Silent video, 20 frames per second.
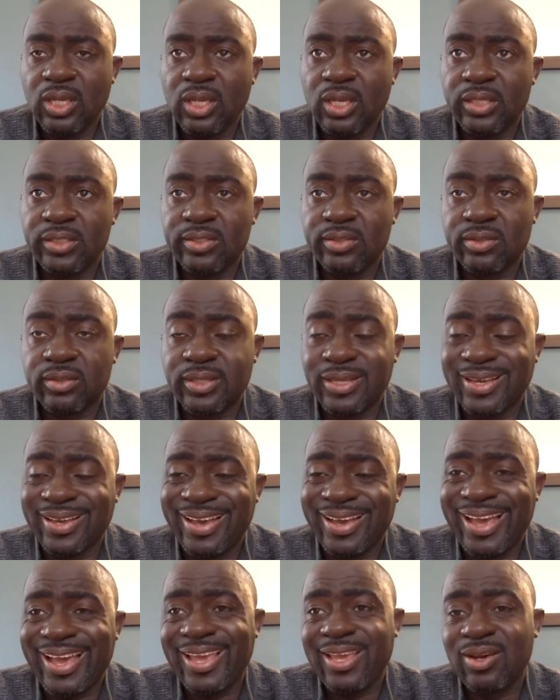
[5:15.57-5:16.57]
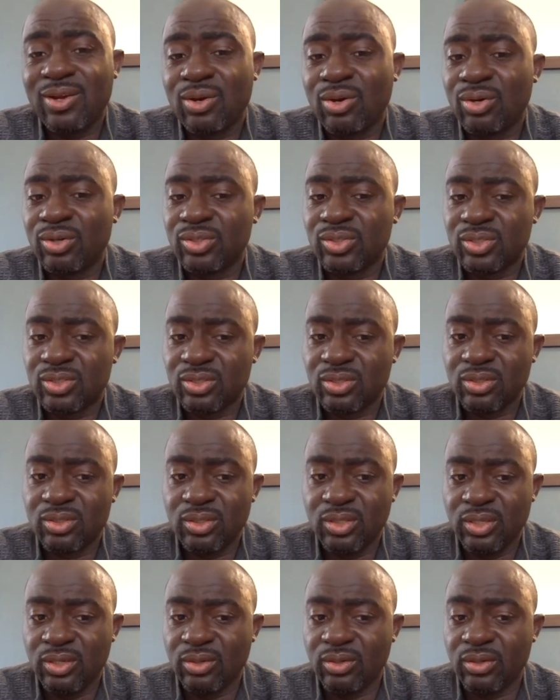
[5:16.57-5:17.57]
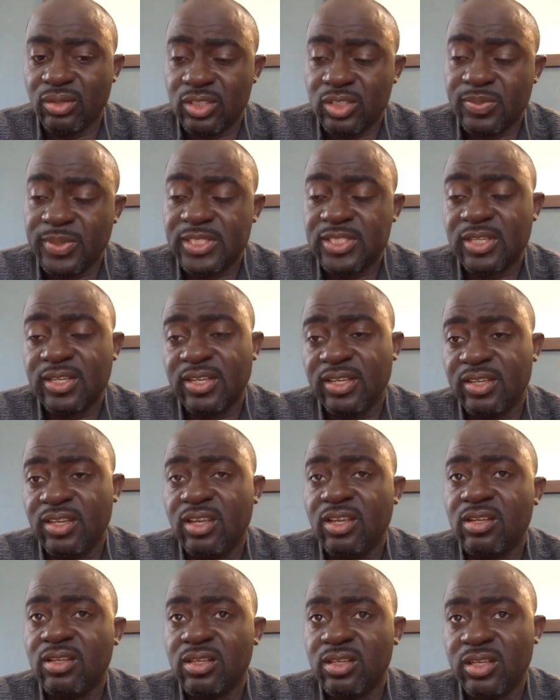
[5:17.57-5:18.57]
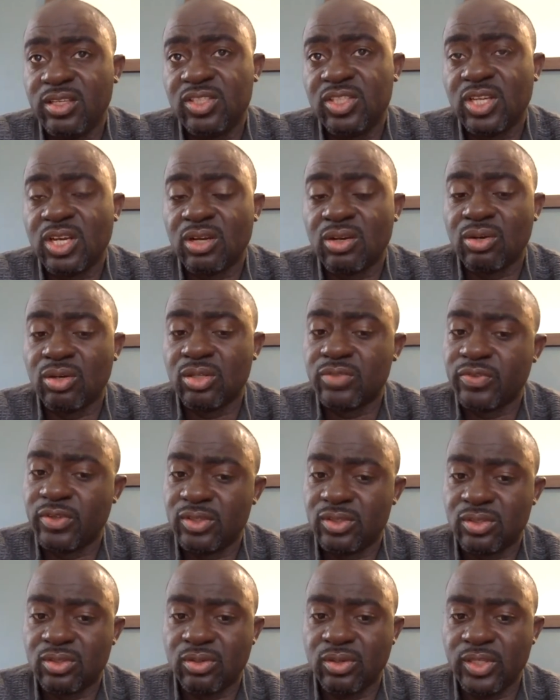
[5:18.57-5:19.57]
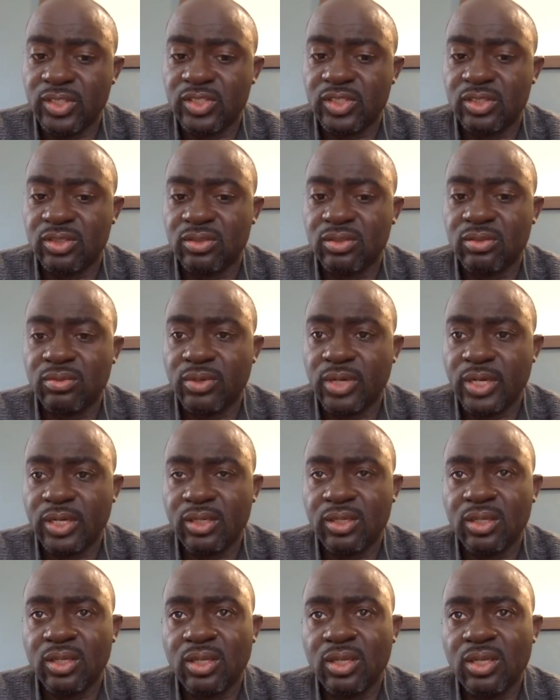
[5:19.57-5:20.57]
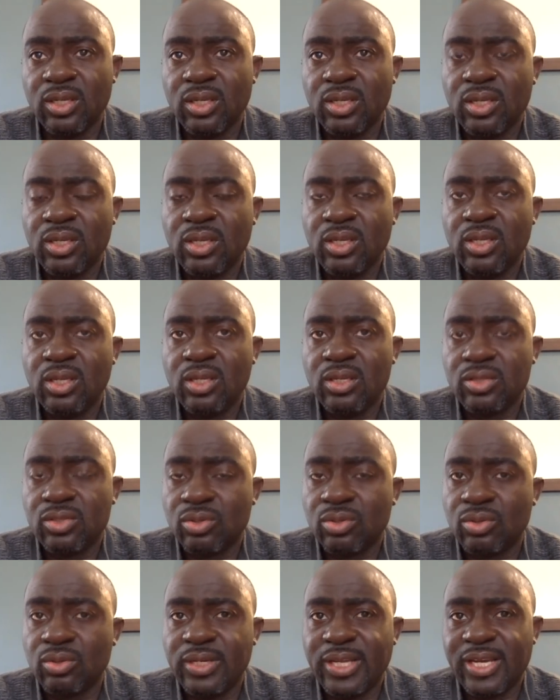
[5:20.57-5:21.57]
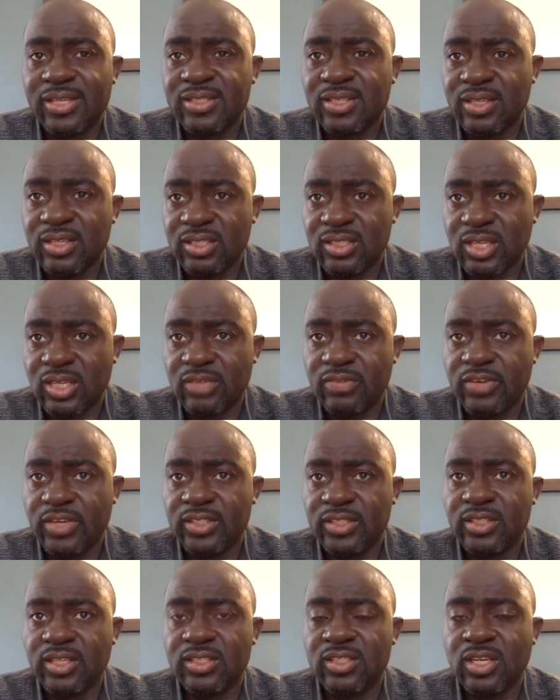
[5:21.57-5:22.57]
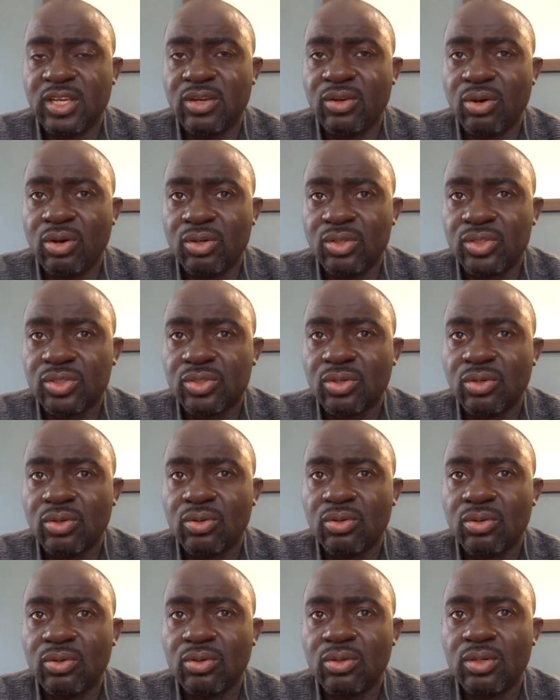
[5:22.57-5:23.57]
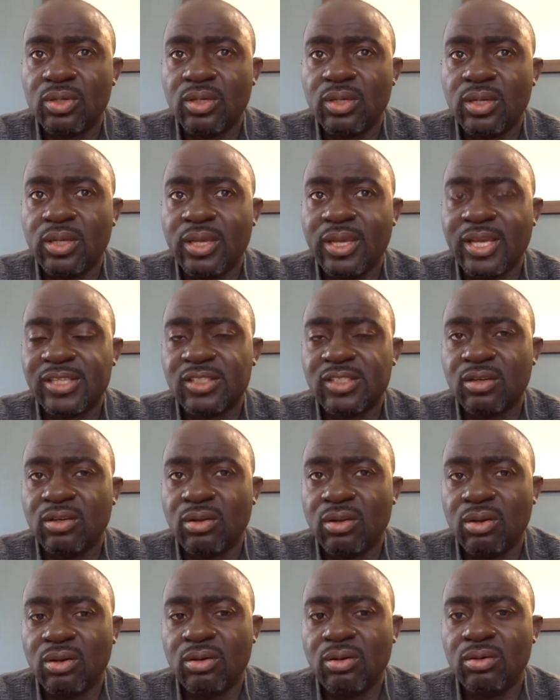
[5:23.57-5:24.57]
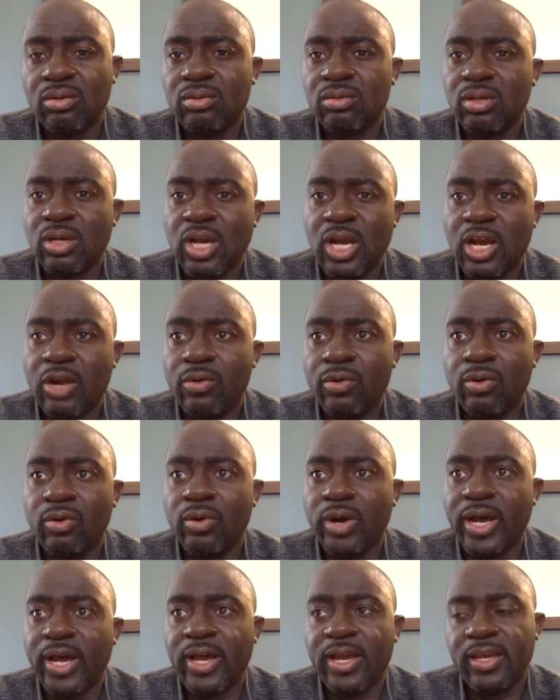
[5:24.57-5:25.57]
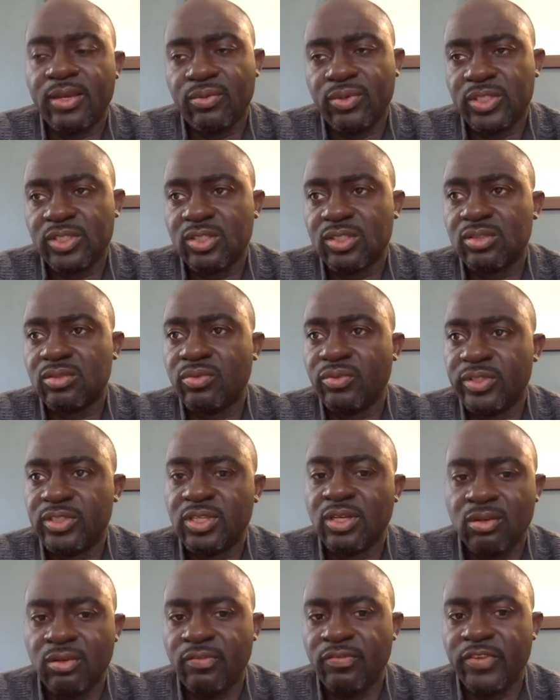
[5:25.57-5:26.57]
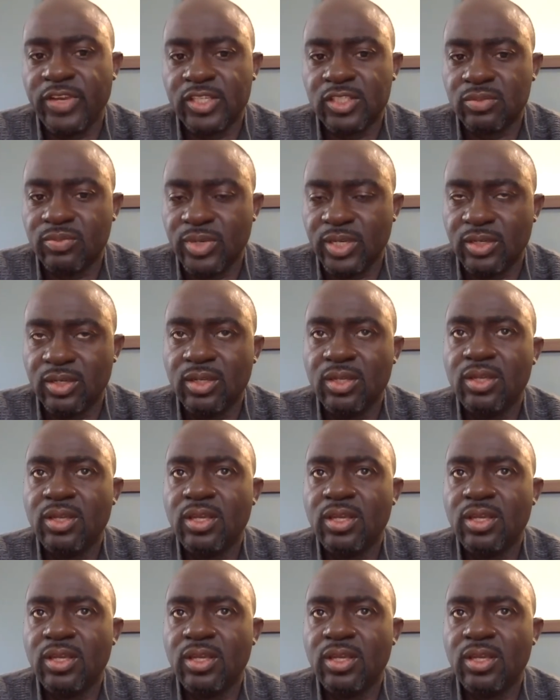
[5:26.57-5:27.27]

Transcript: is the high cost, especially the initial cost for installation, right? So that's a disadvantage. And also it has a long ROI, which is return on investment.